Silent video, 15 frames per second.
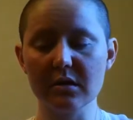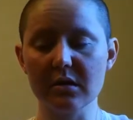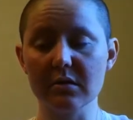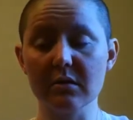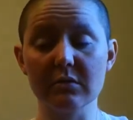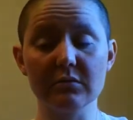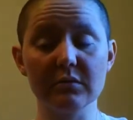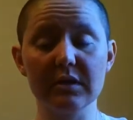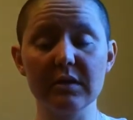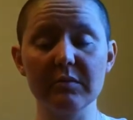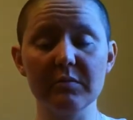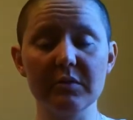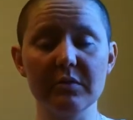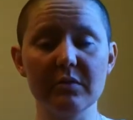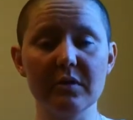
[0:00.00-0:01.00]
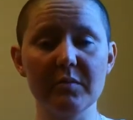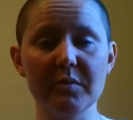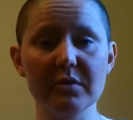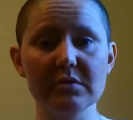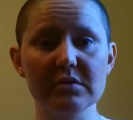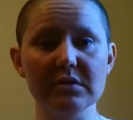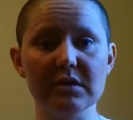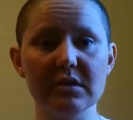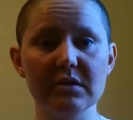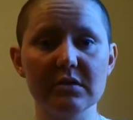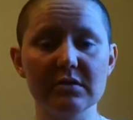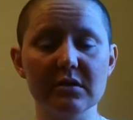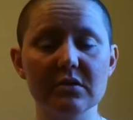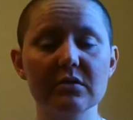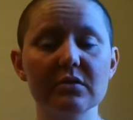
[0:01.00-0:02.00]
I'll keep you all posted,
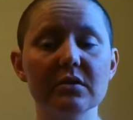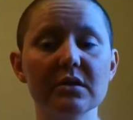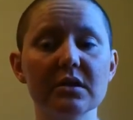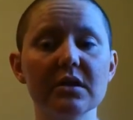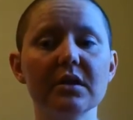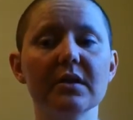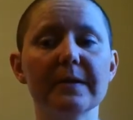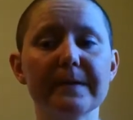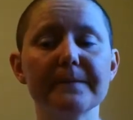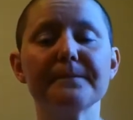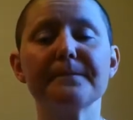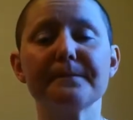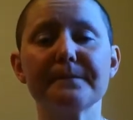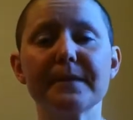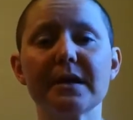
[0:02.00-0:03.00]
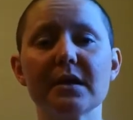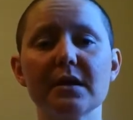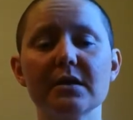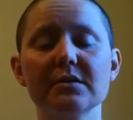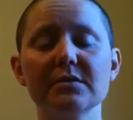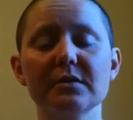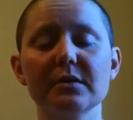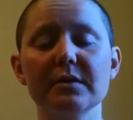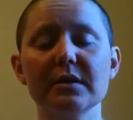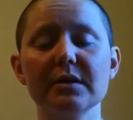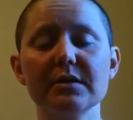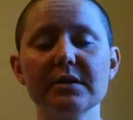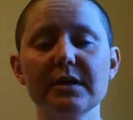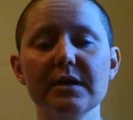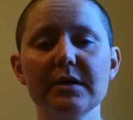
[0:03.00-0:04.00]
so that's where it
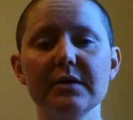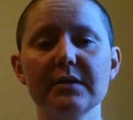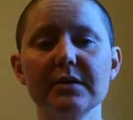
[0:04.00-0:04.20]
is today.